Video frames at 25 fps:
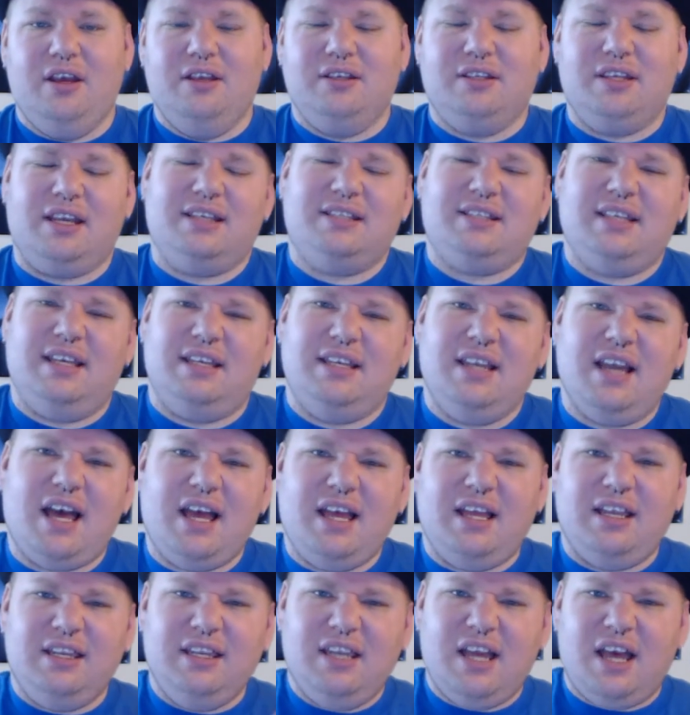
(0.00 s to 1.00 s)
So like I said,
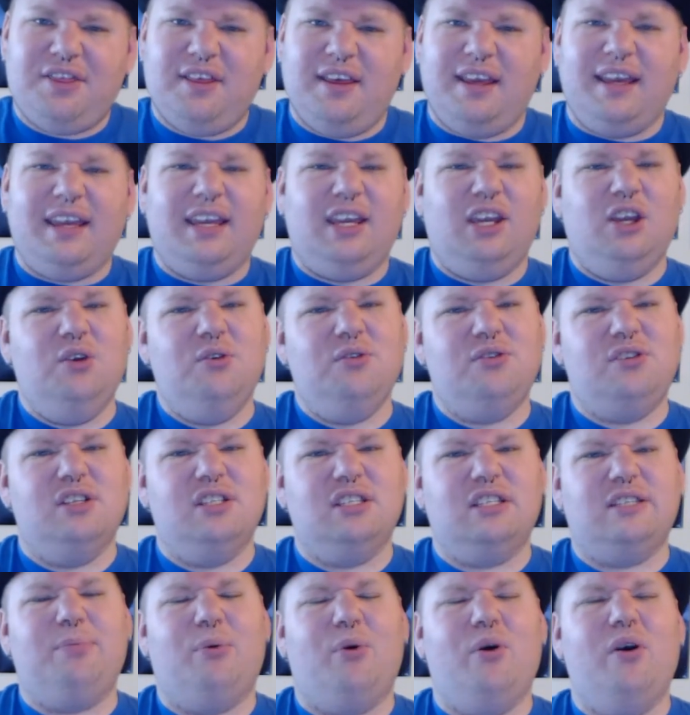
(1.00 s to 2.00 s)
nothing huge
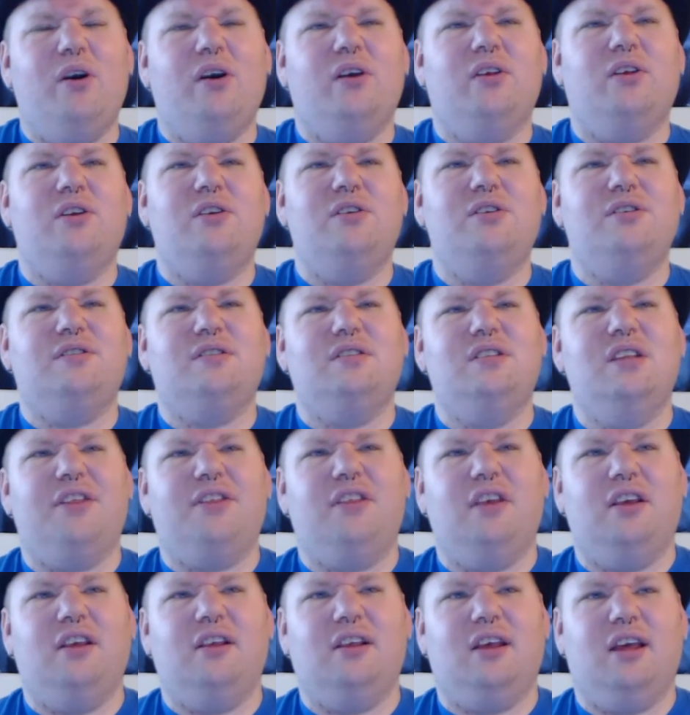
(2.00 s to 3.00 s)
in spoilers,
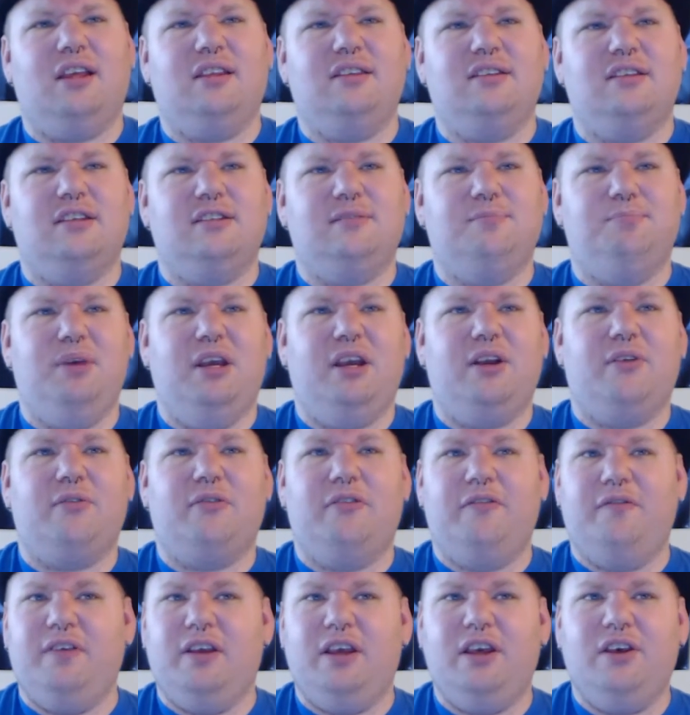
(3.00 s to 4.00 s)
nothing like this big
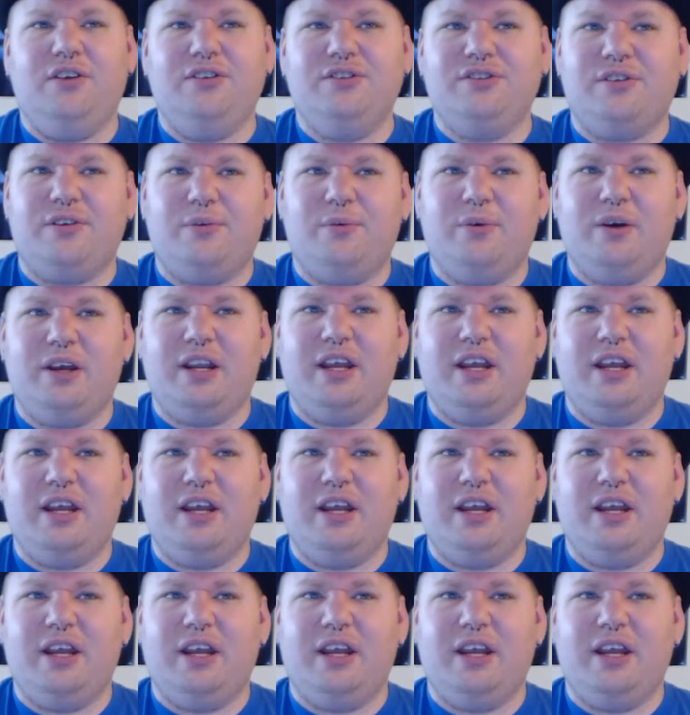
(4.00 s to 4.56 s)
reveals or